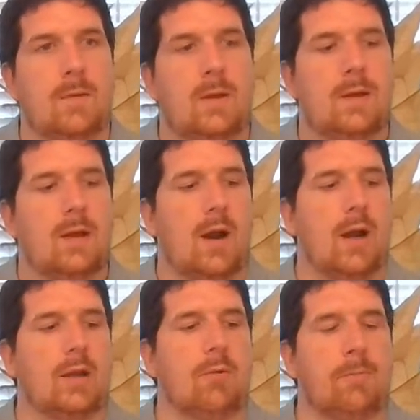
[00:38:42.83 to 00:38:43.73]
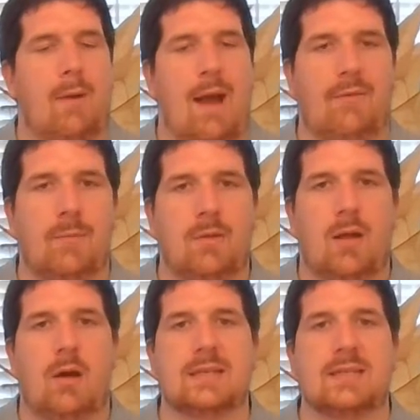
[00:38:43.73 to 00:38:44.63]
All right, your private
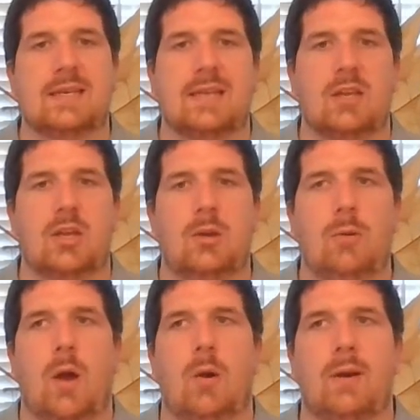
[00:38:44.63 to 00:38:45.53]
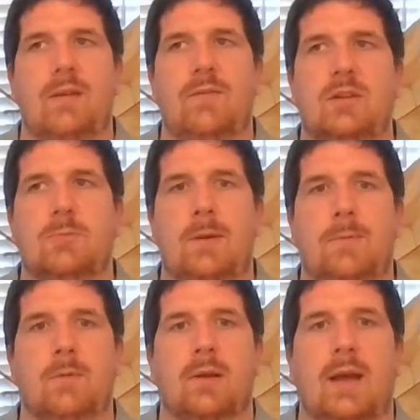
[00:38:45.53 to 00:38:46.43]
belongings, things that you own, individual
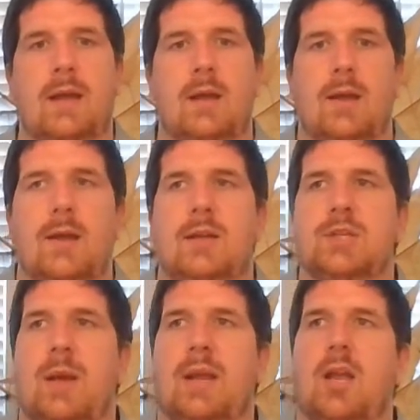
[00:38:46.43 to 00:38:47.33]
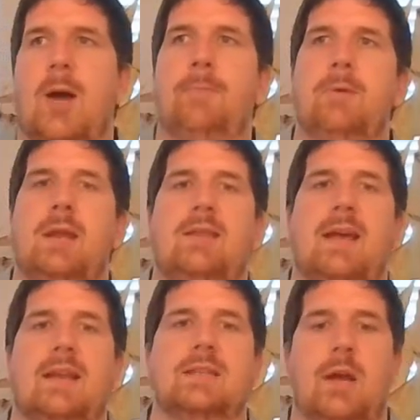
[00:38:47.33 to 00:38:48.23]
people, okay? So a company that
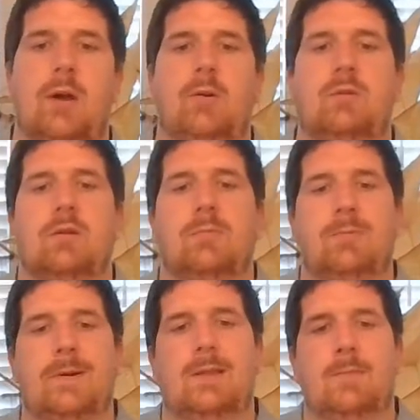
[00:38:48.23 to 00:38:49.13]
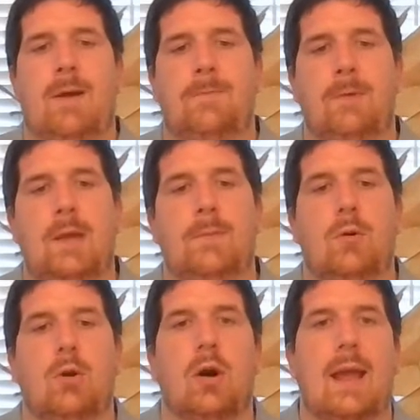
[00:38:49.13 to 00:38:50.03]
is owned completely by people
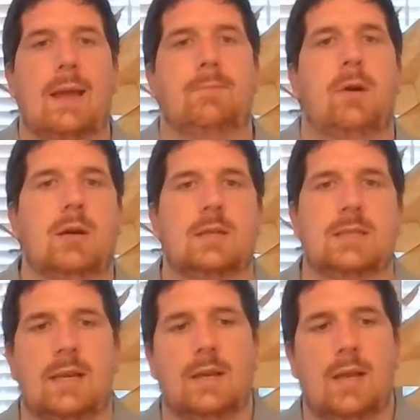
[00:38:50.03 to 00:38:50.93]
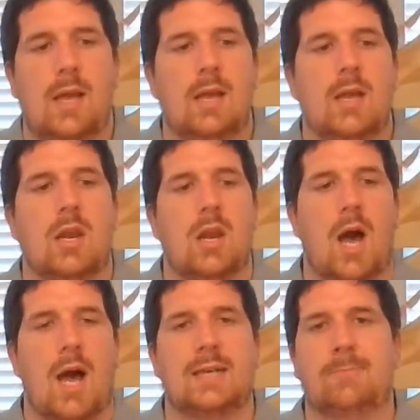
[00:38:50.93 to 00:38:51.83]
or a person,
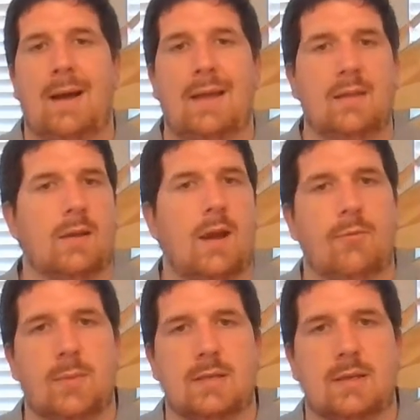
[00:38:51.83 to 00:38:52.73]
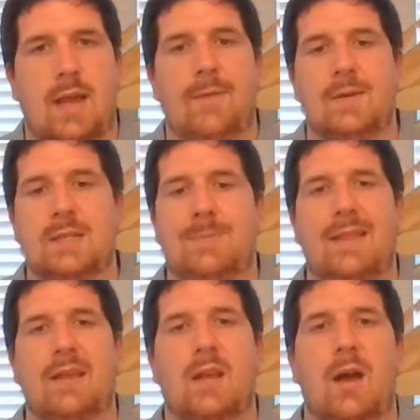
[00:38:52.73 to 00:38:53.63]
not by the government, okay? If it's by
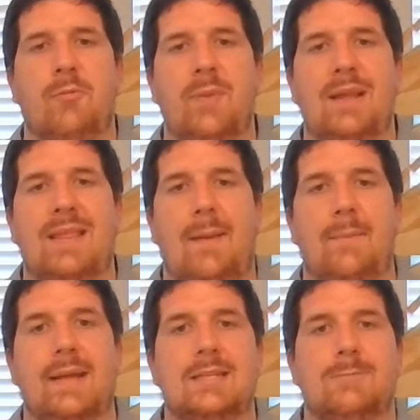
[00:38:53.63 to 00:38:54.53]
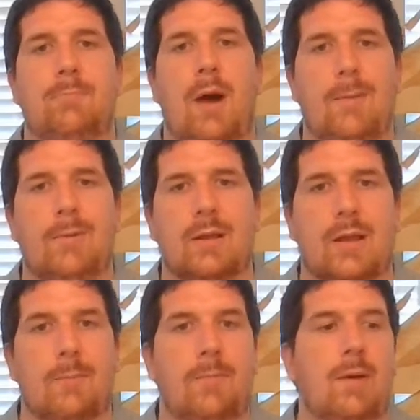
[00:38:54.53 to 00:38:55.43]
the government, that means public,
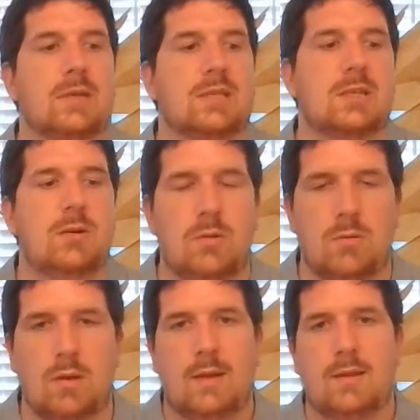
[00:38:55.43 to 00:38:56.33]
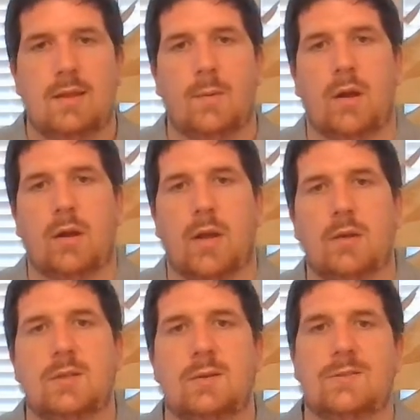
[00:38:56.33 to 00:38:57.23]
like a public school that we all go
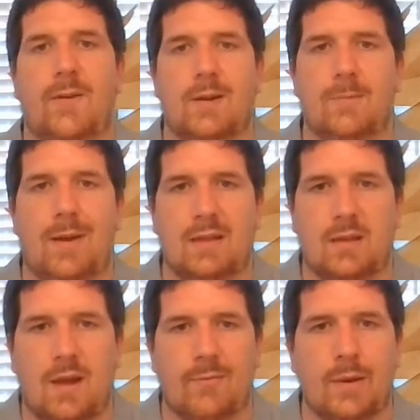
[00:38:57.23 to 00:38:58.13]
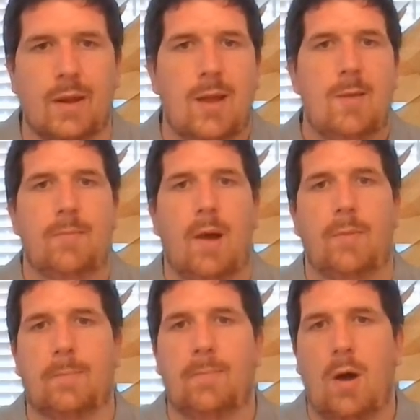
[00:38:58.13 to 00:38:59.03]
to is funded by the government.
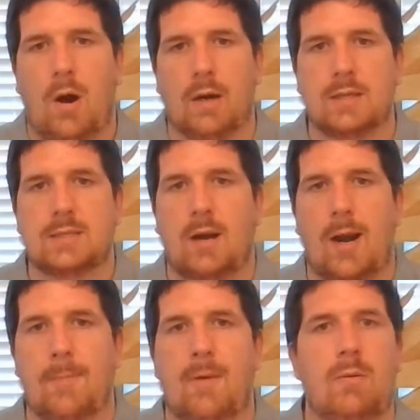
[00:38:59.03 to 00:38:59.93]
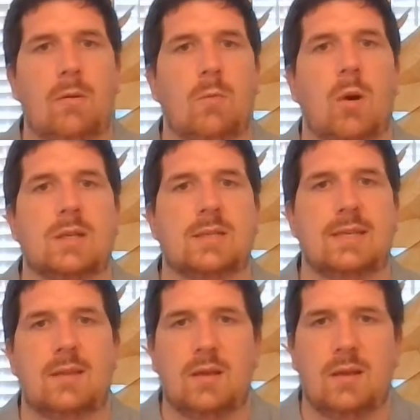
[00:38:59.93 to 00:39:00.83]
Public parks, all right, public works, things
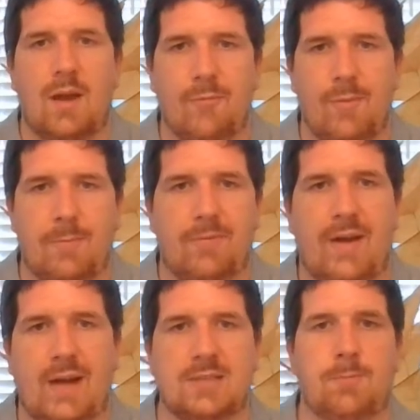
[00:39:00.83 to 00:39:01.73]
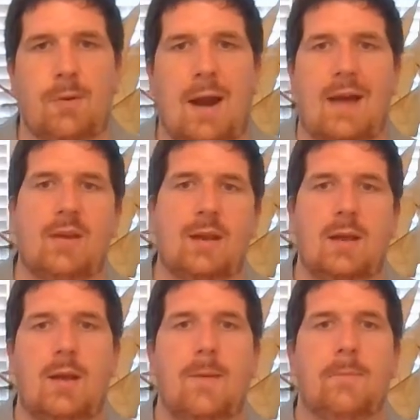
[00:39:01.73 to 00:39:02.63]
that the government provides. So private,
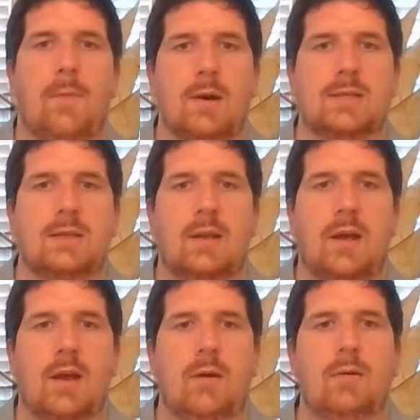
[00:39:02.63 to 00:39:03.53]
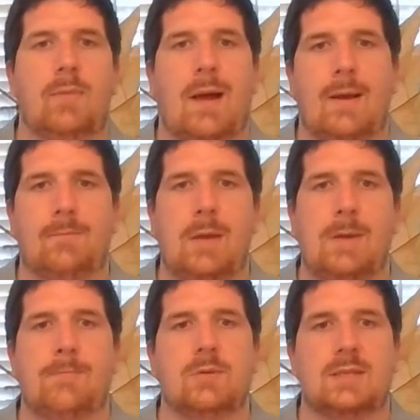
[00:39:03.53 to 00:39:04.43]
personally owned by
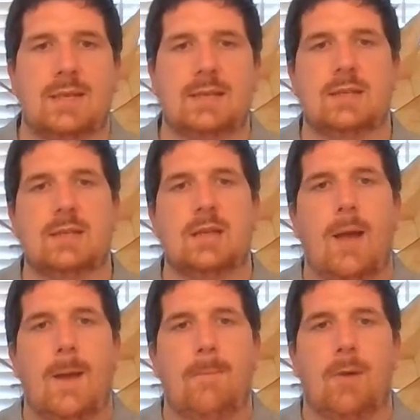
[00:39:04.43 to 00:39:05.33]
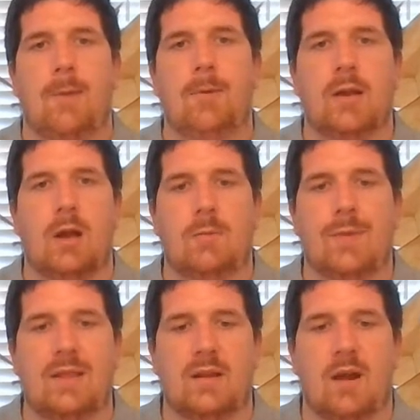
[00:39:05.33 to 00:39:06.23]
people, citizens, public, owned by
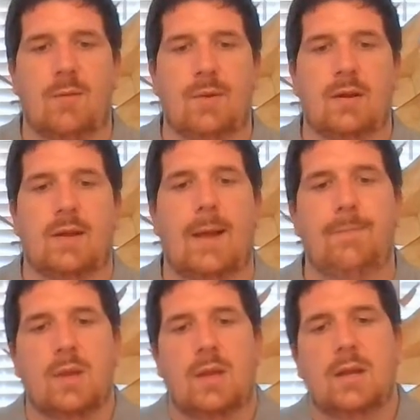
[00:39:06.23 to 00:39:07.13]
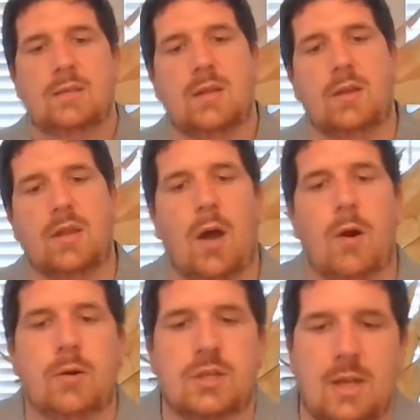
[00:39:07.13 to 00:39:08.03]
the government, okay? So the
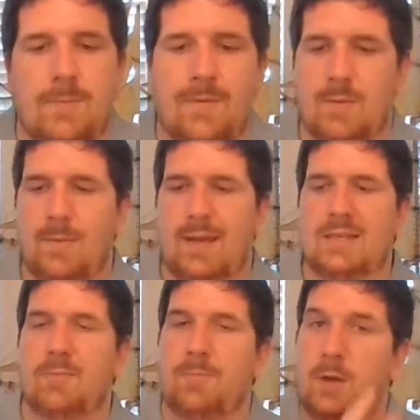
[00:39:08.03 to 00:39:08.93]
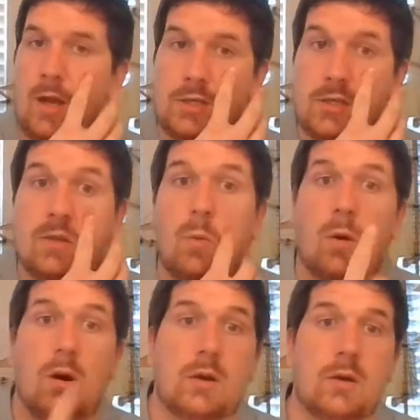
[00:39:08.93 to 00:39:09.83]
ownership of the means of production, the
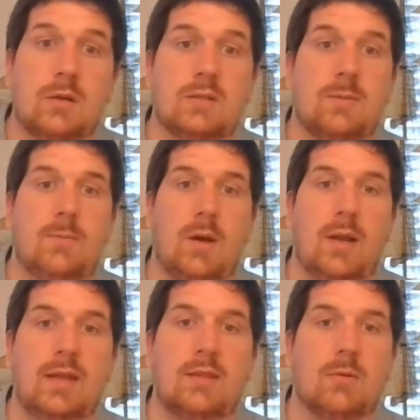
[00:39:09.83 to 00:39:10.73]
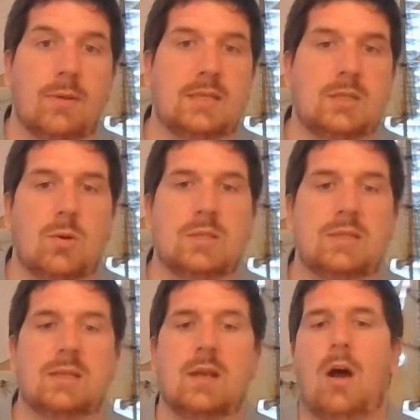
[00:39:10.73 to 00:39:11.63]
workers, the money, the
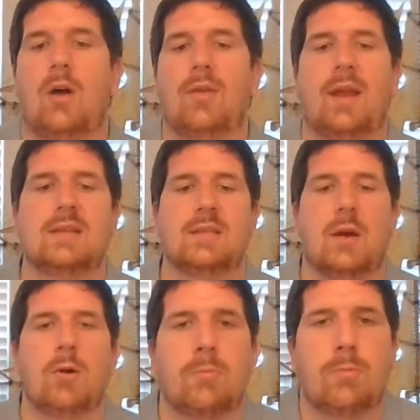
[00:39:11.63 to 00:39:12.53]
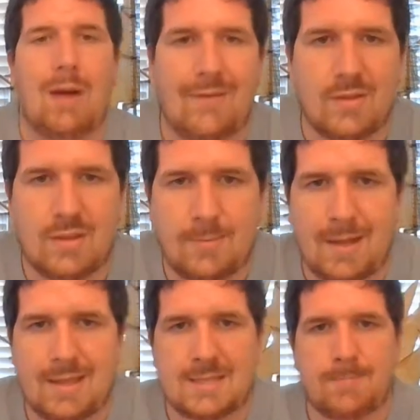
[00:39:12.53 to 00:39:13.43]
resources, all that is owned privately by
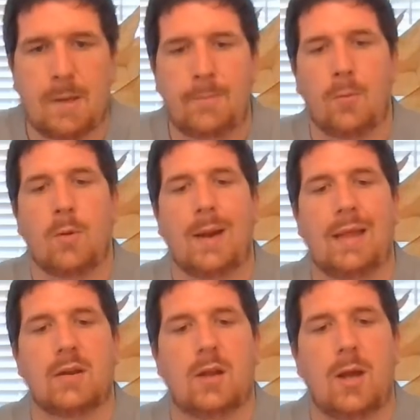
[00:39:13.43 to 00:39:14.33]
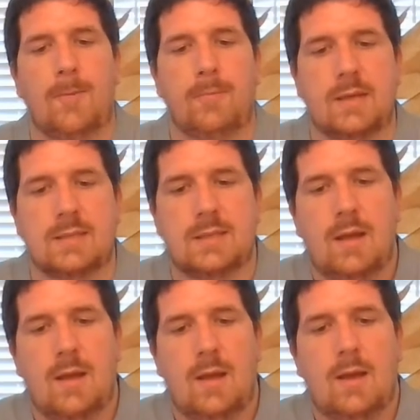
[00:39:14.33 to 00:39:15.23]
these people or by their companies.
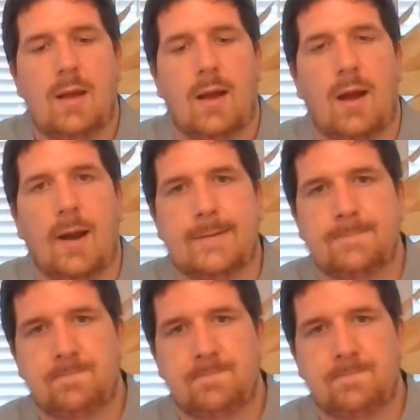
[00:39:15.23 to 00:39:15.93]
All right.